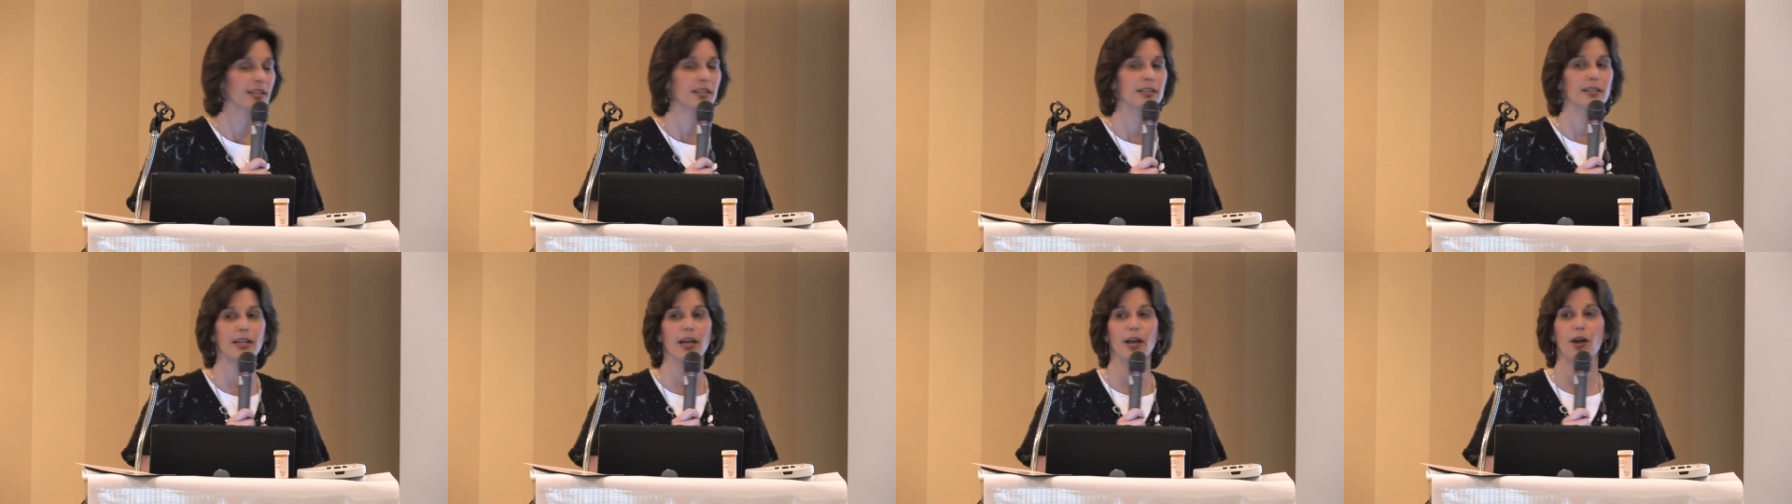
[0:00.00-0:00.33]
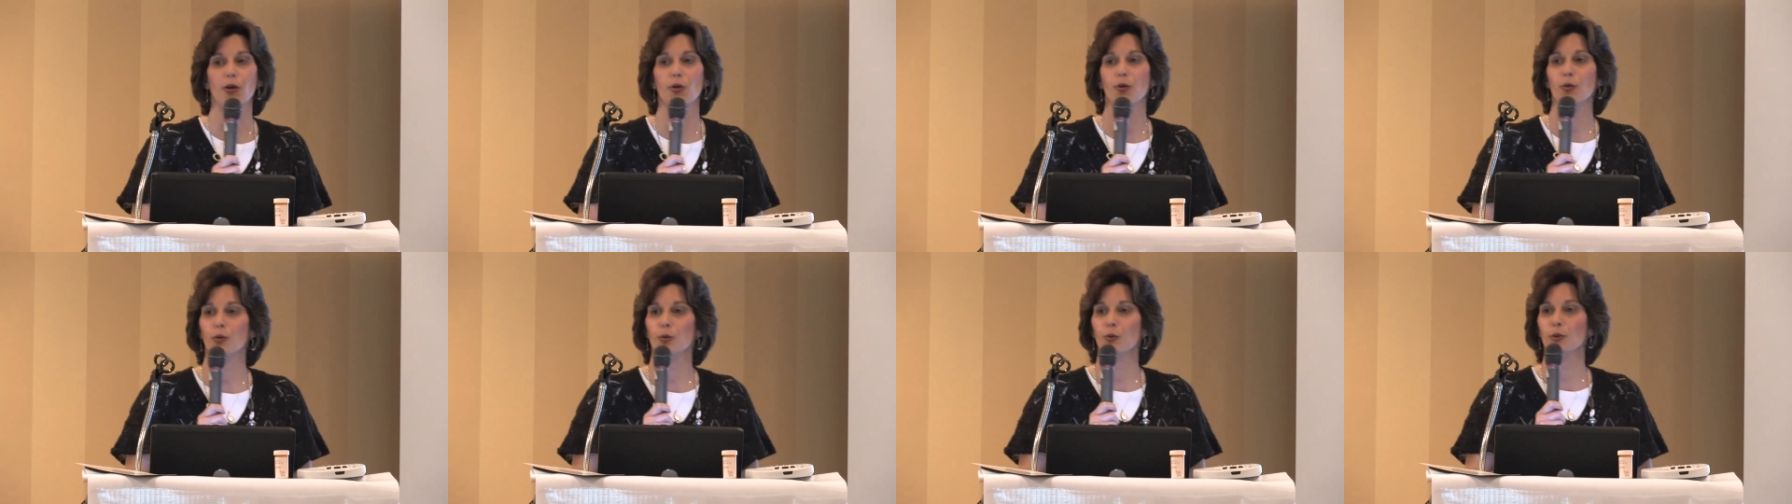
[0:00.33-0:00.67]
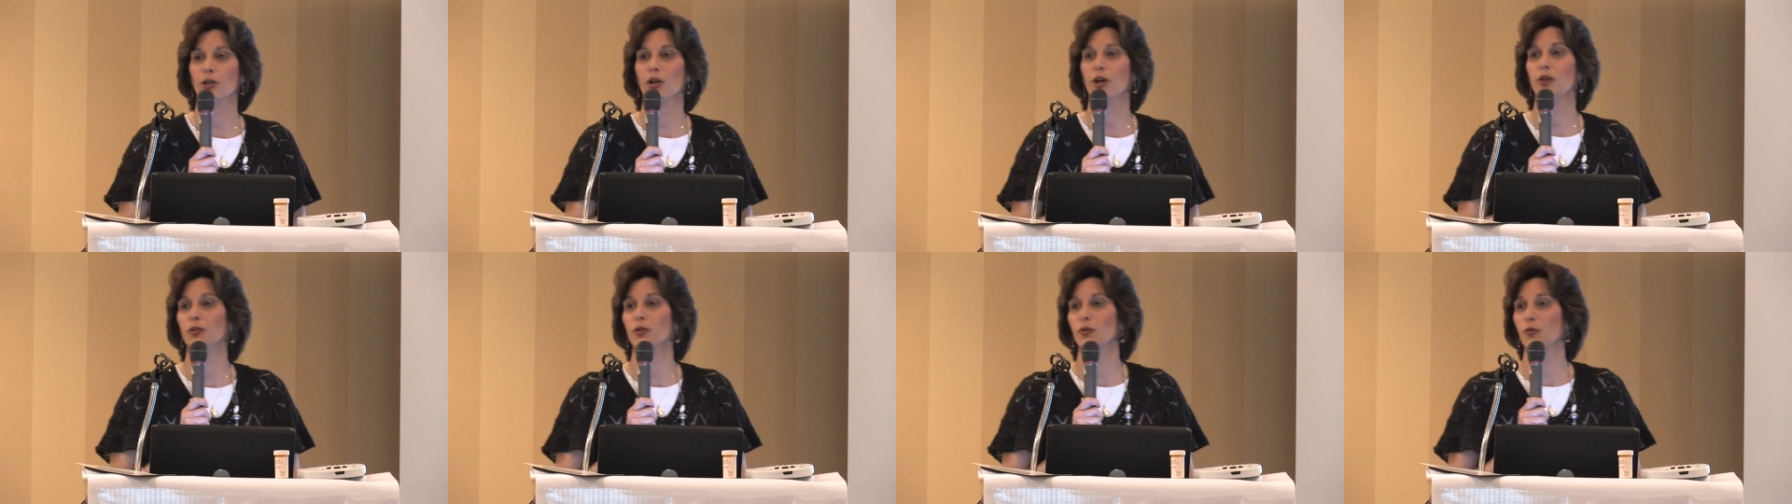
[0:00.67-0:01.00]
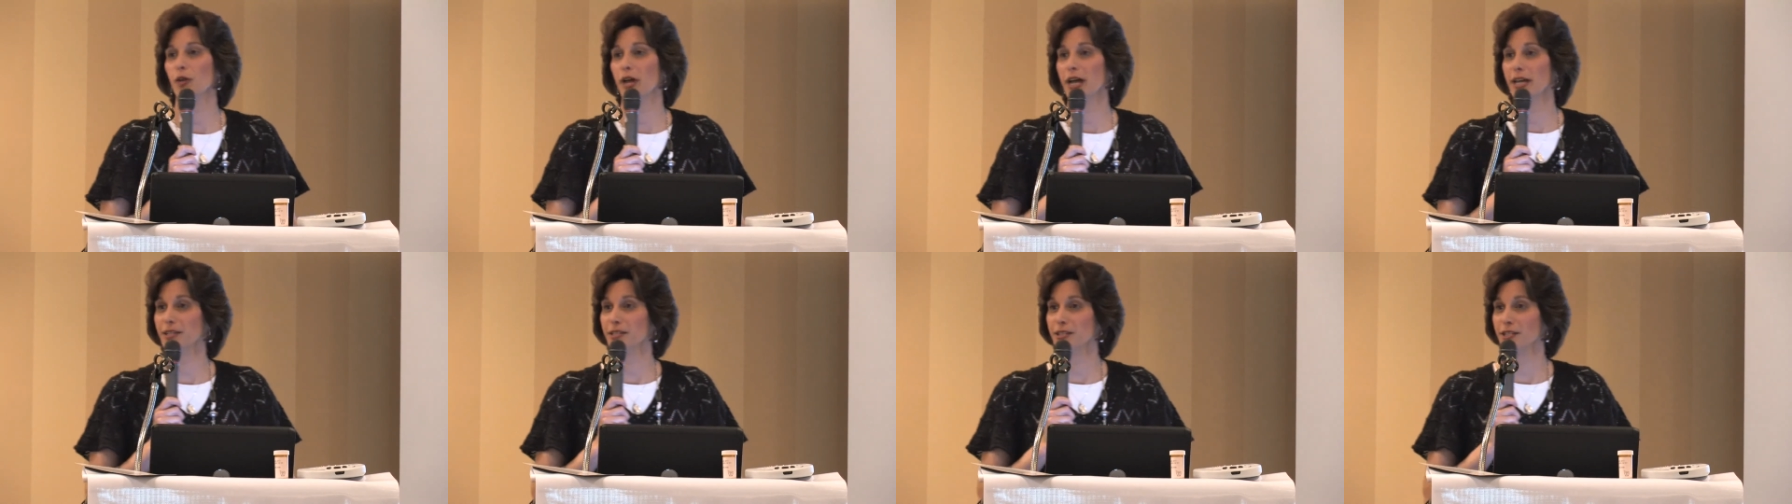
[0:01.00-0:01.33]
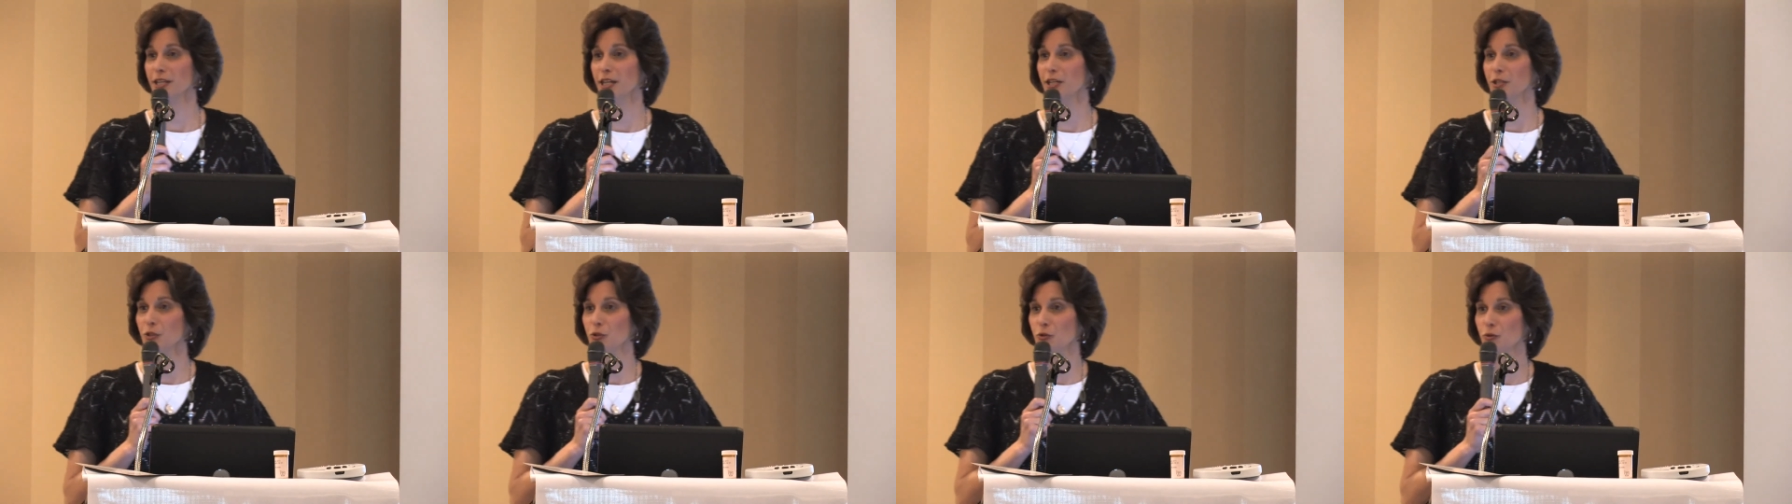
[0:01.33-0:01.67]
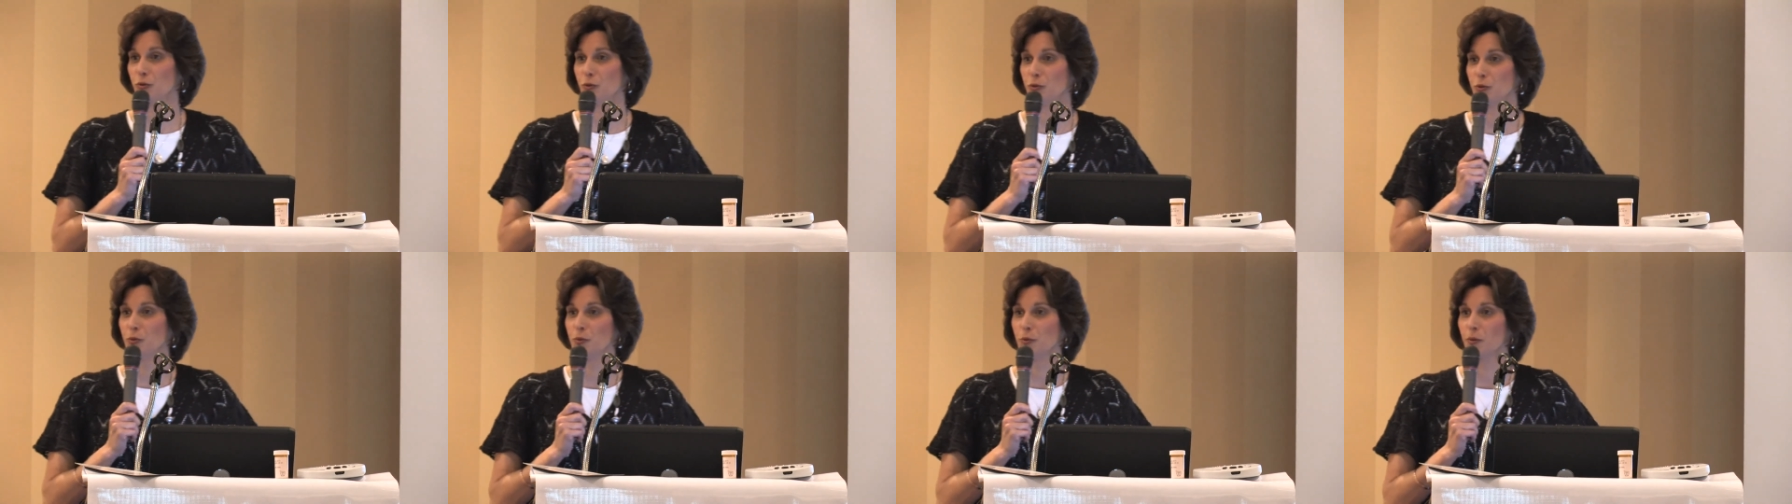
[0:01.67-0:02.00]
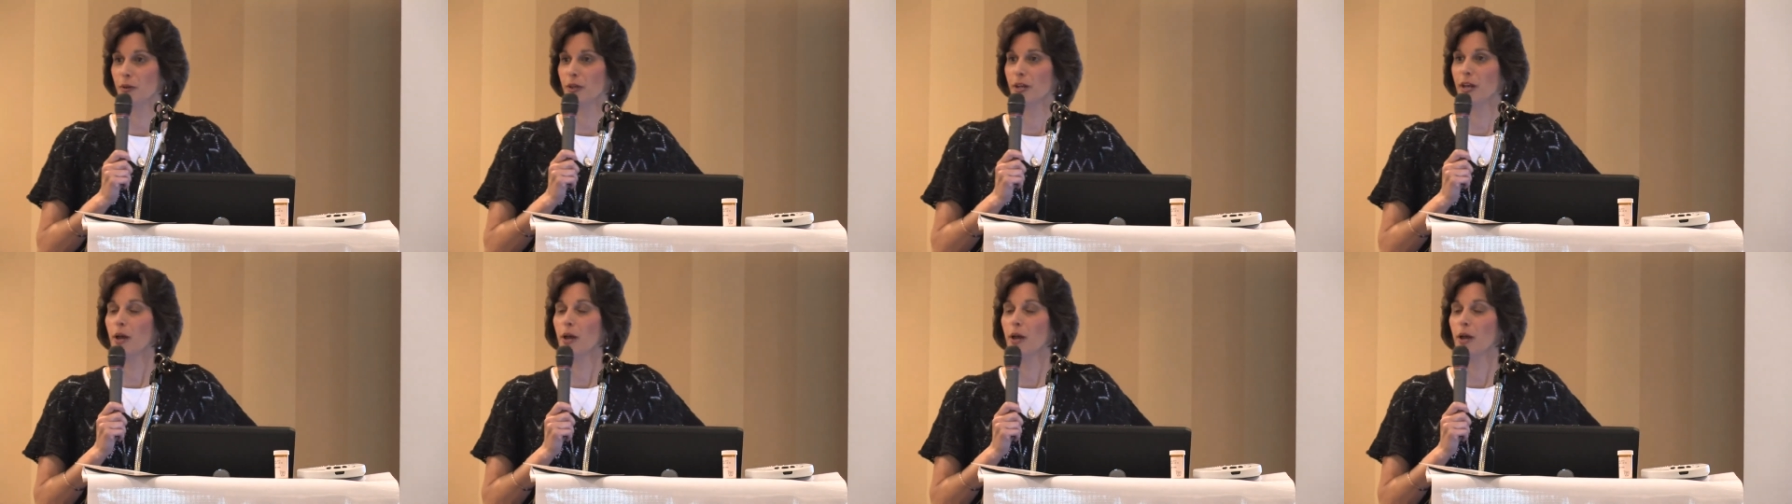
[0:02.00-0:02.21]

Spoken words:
Now, we all know that's not true.